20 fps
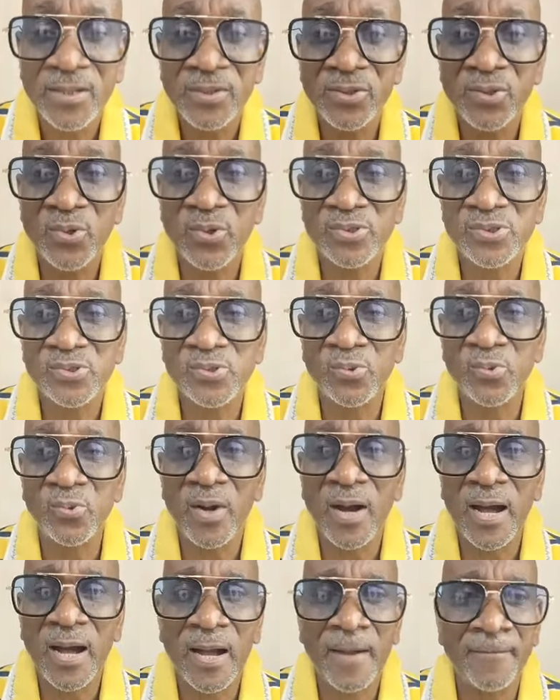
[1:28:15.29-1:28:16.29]
Those
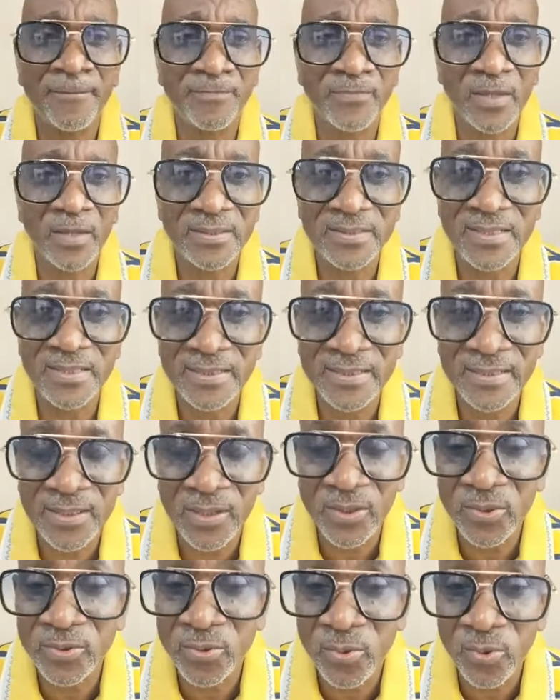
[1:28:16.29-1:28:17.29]
who um, didn't,
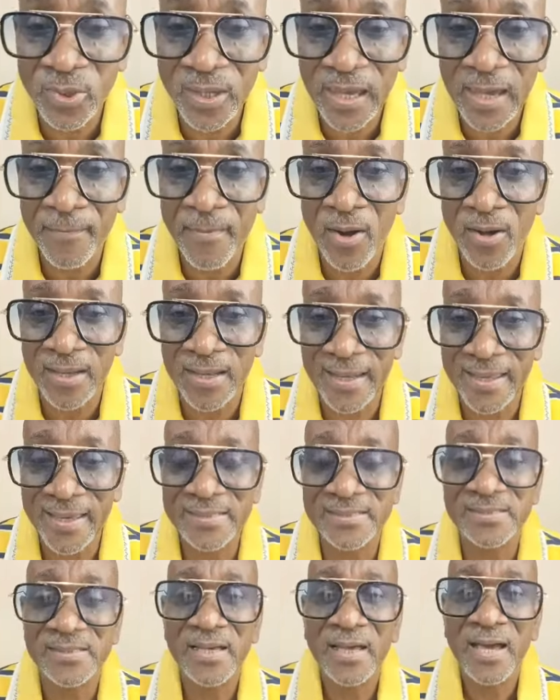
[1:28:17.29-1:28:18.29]
who came on
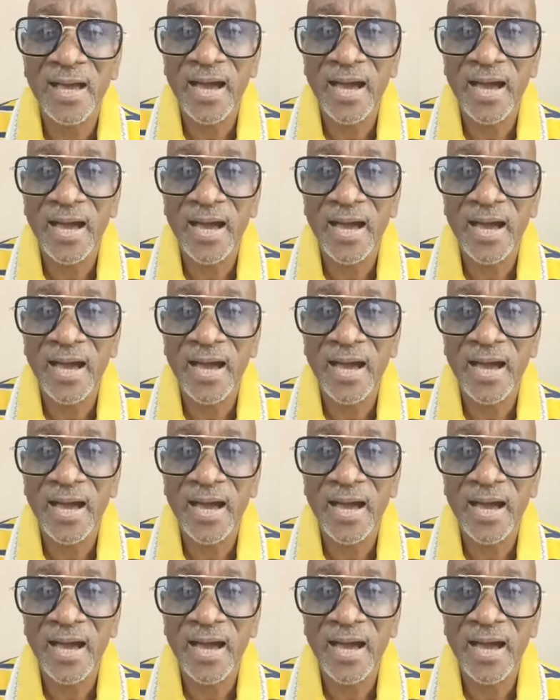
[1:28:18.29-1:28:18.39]
late